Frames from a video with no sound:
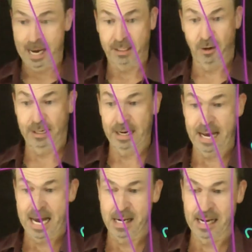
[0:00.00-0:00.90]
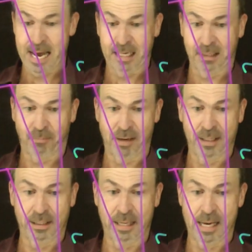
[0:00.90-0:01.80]
So I get rx
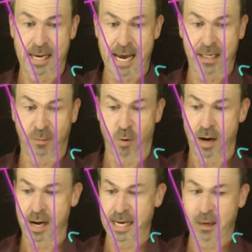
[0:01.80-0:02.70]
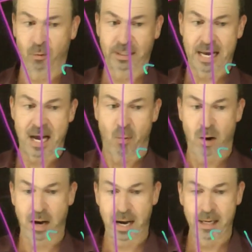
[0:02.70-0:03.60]
plus xy equals
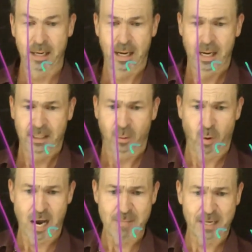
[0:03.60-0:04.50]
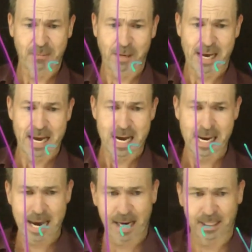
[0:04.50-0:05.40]
ry. So y must be
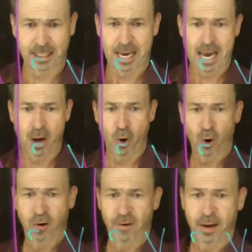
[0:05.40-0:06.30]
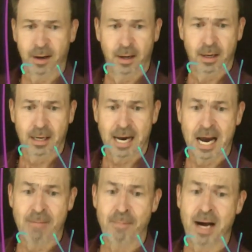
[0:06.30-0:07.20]
rx over
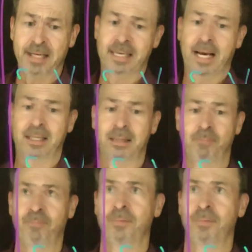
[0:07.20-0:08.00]
r minus x.